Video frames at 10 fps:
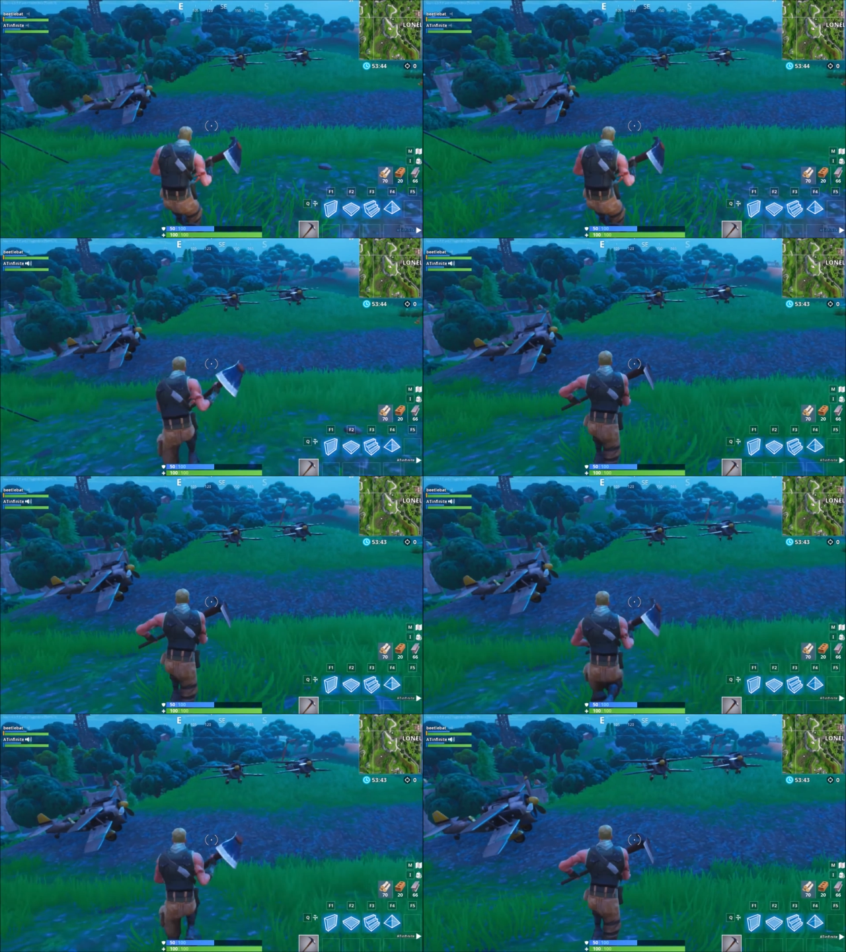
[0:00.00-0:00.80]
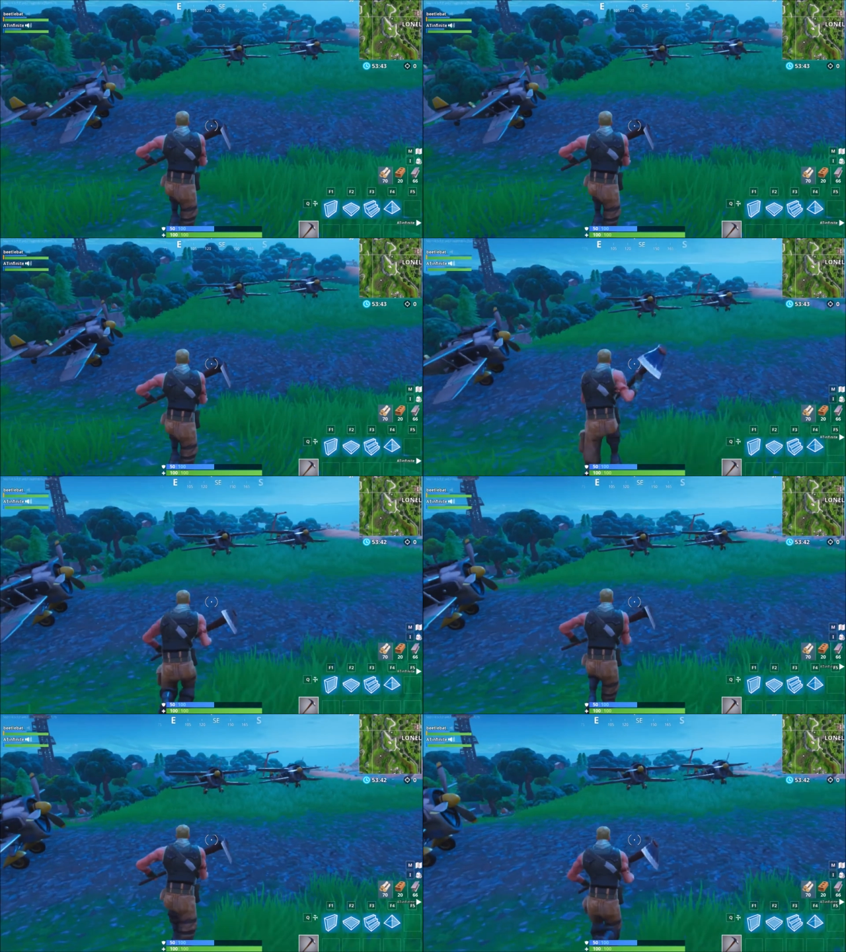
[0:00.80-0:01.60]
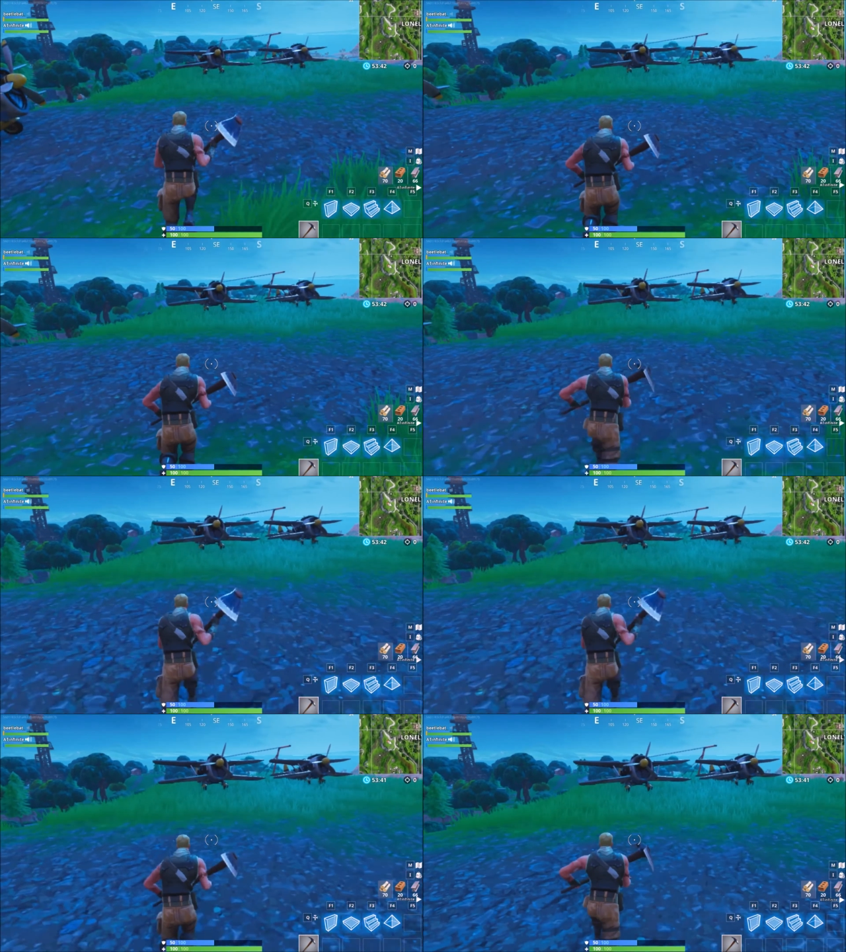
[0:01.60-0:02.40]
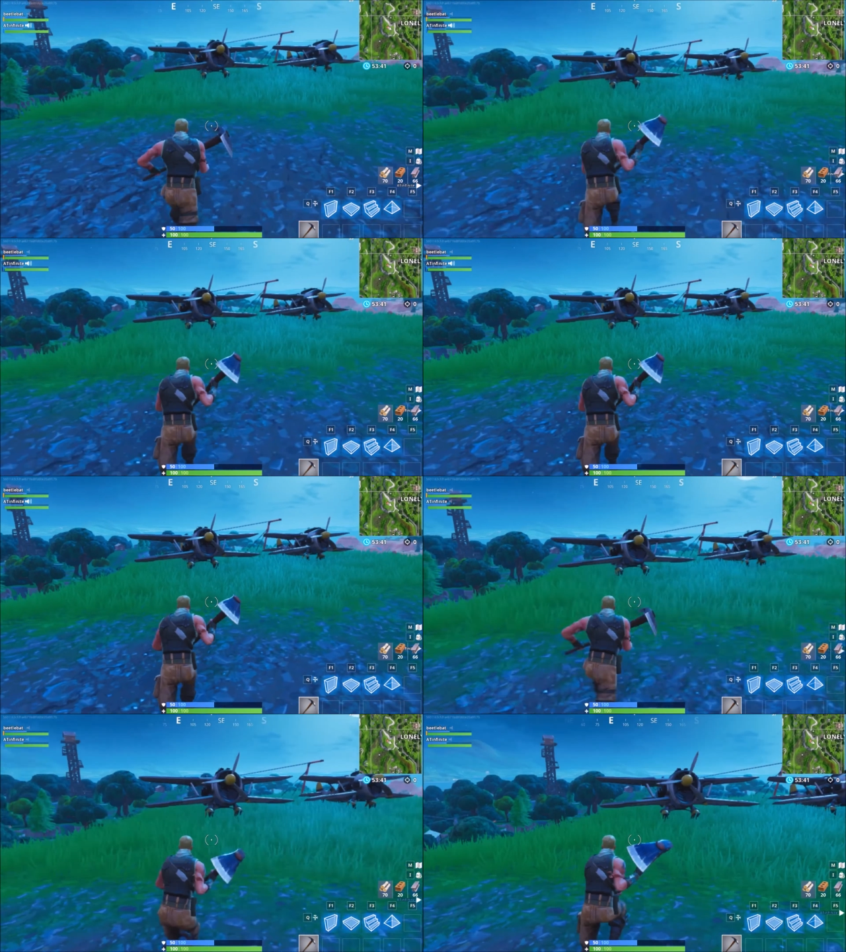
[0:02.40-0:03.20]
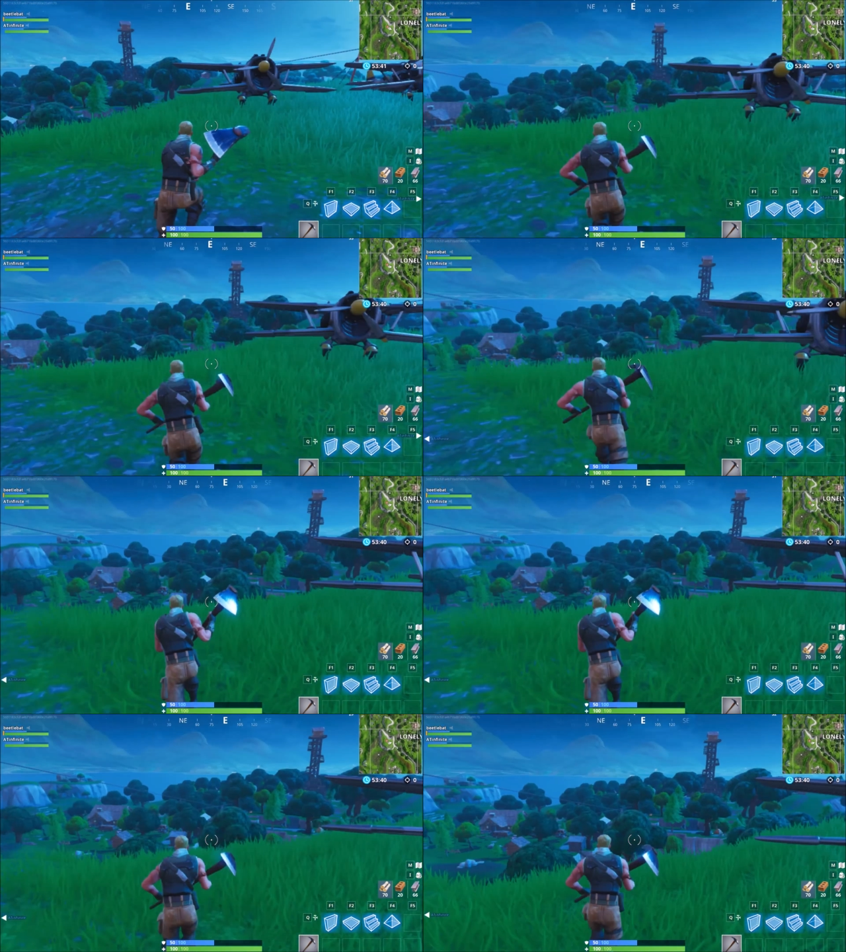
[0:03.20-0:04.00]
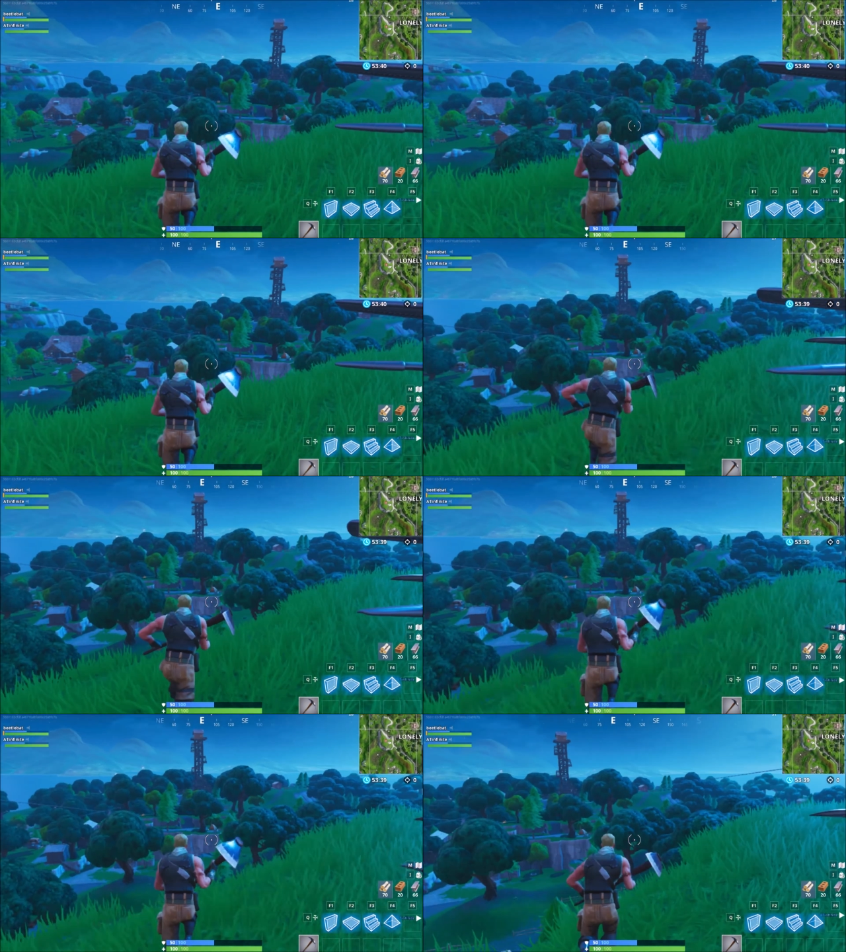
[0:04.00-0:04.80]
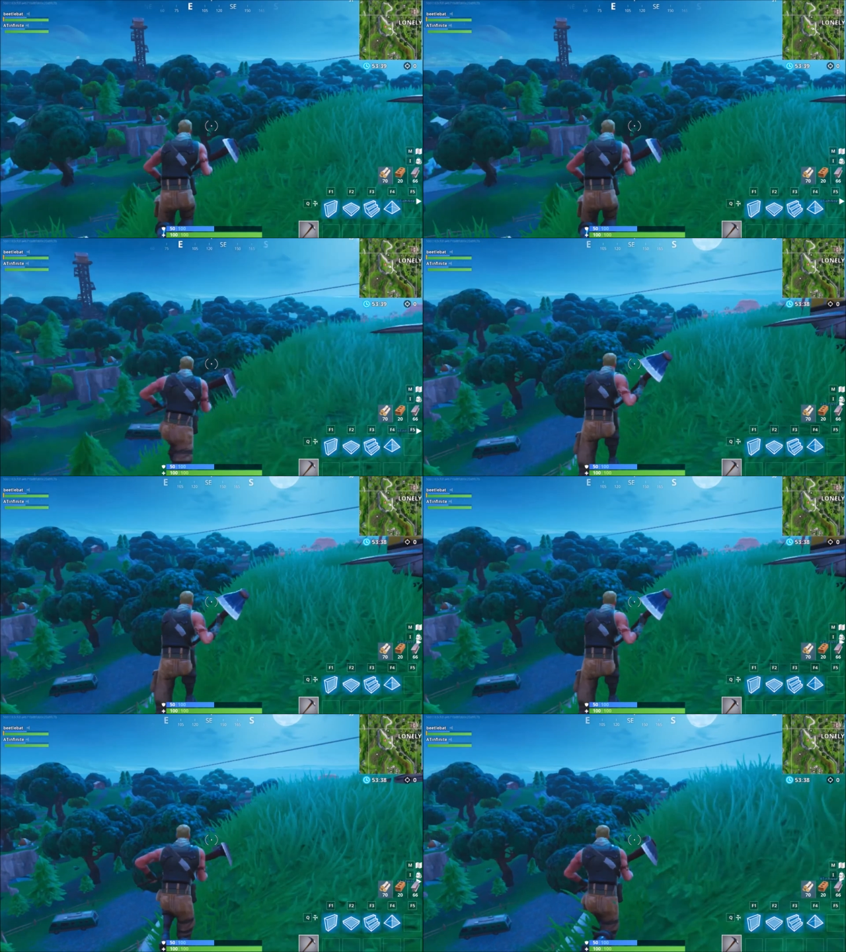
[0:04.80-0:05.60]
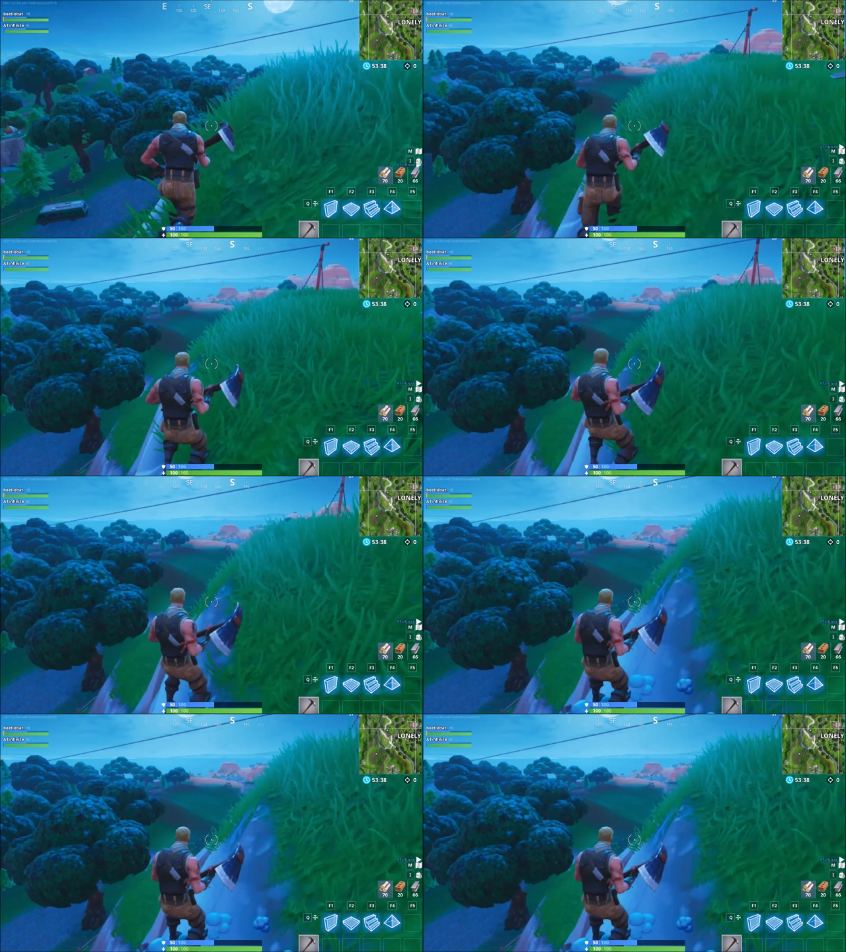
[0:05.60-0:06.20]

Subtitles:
(no speaker visible)